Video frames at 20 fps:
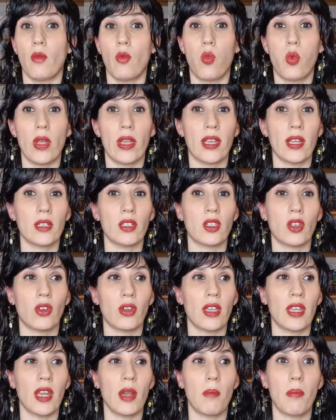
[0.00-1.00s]
we can
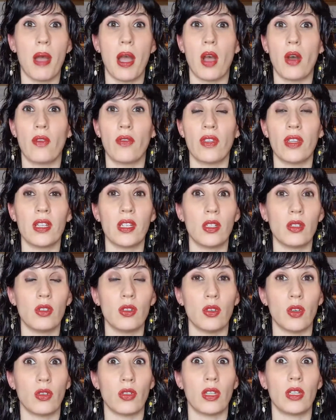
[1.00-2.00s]
talk here about the
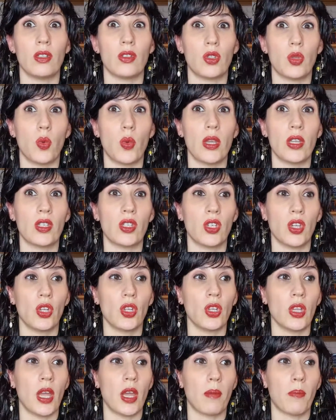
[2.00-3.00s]

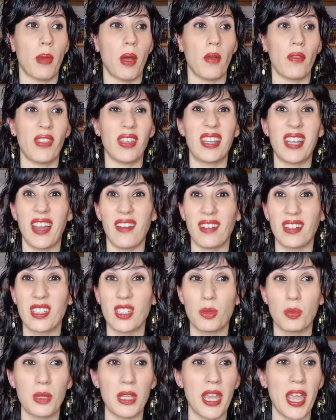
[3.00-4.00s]
intuition, about the
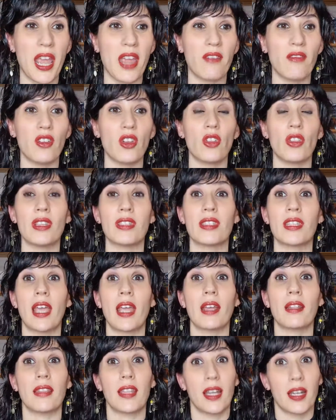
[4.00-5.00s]
character's behavior,
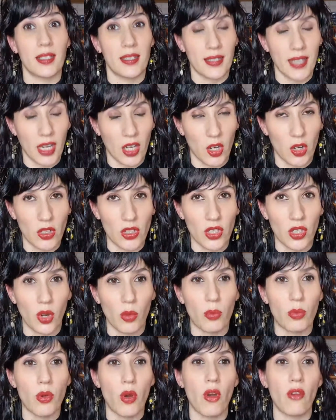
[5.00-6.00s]
the
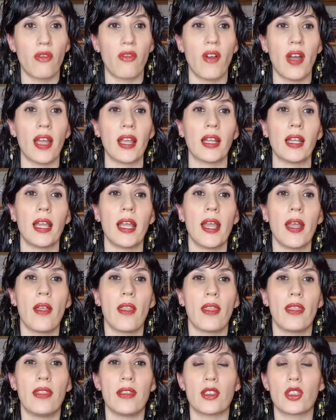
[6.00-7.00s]
psychological profile,
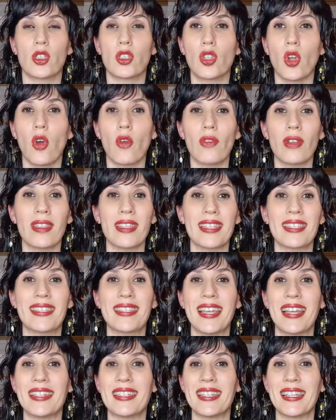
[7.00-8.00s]
the story, the
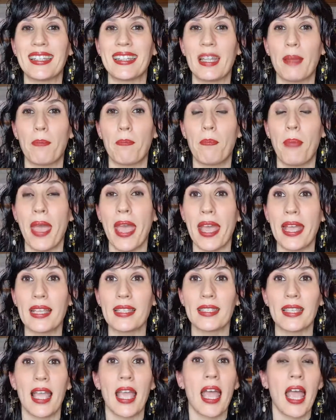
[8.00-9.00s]
setting, the
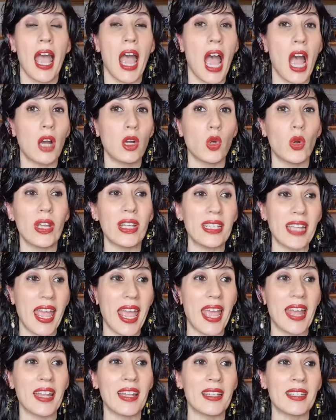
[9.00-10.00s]
pace, how it
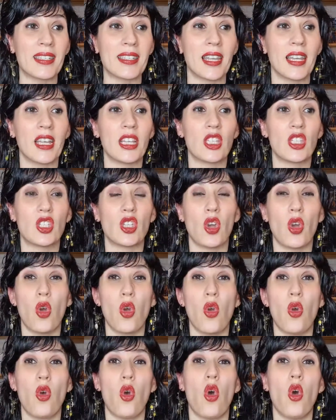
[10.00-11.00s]
ends. So
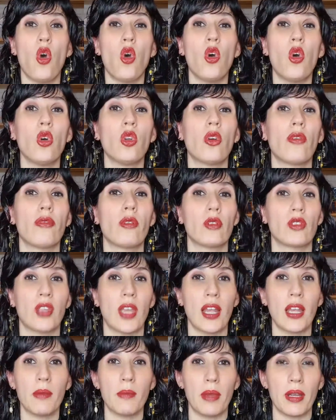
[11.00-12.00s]
all of those
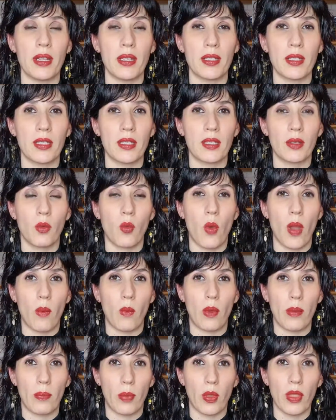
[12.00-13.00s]
elements, when
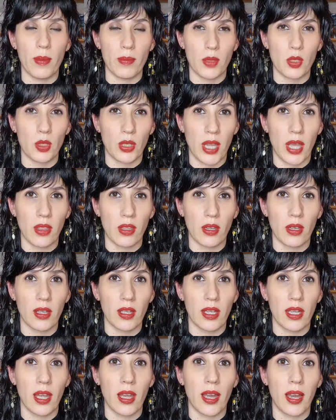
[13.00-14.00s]
we put them together,
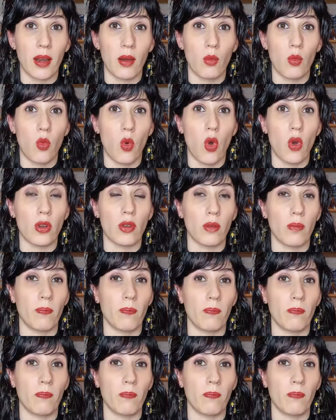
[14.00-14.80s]
are what